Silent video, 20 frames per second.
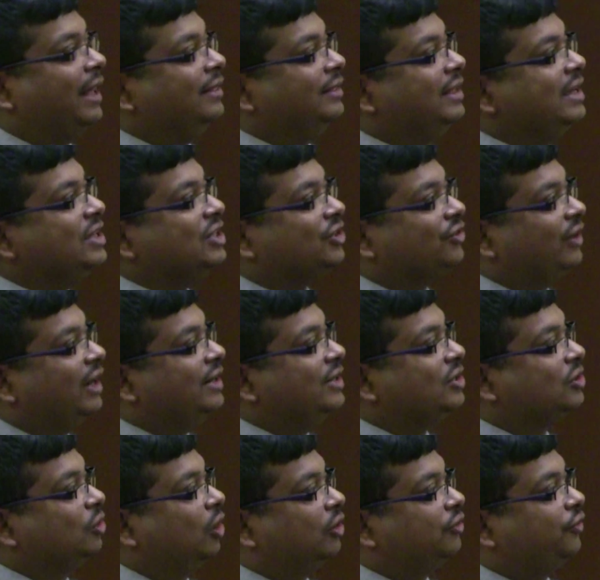and this strain
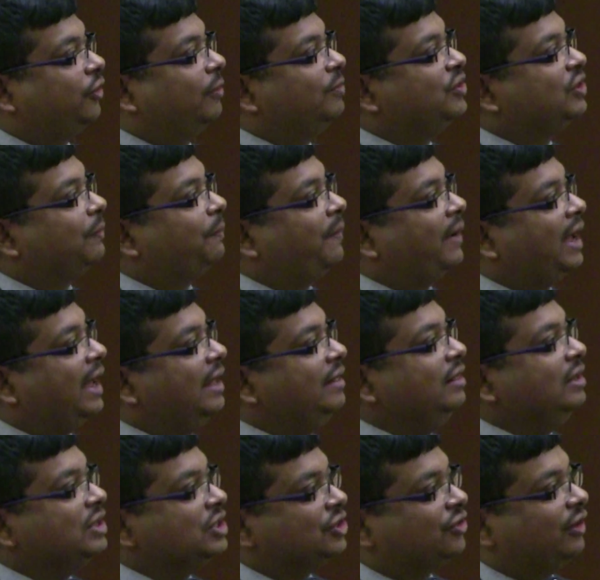is not from
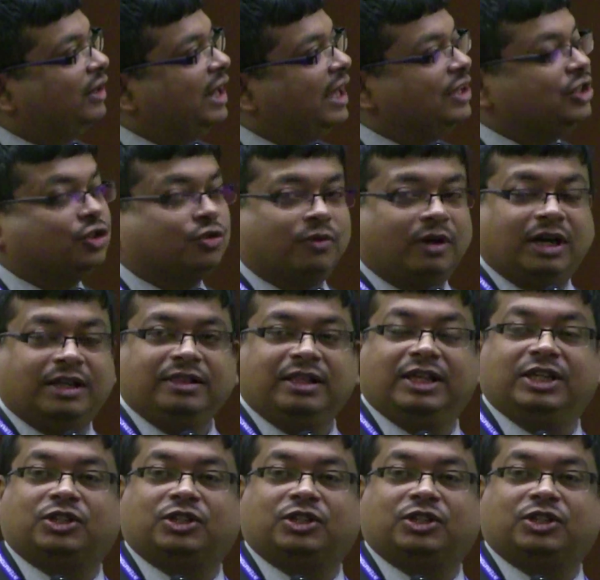Japan, strain H1.